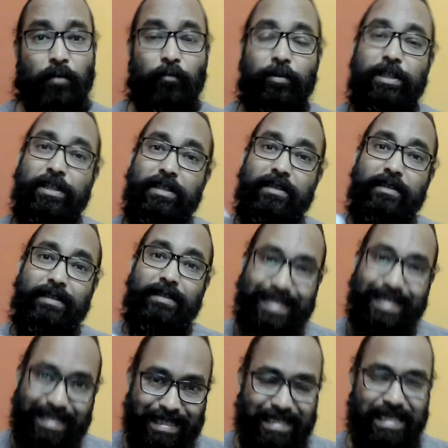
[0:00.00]
which is a
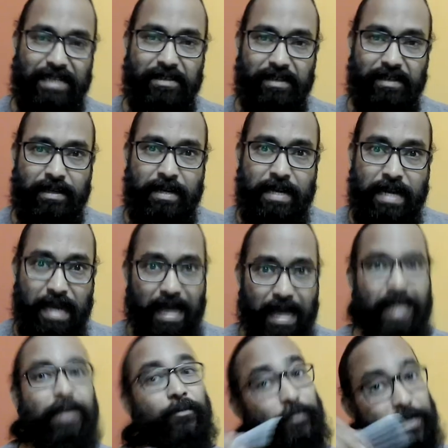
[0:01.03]
sensation
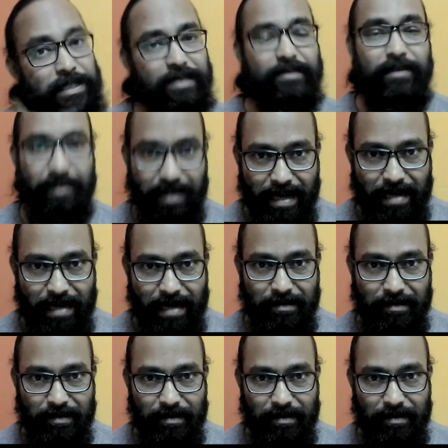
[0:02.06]
and which is the reality,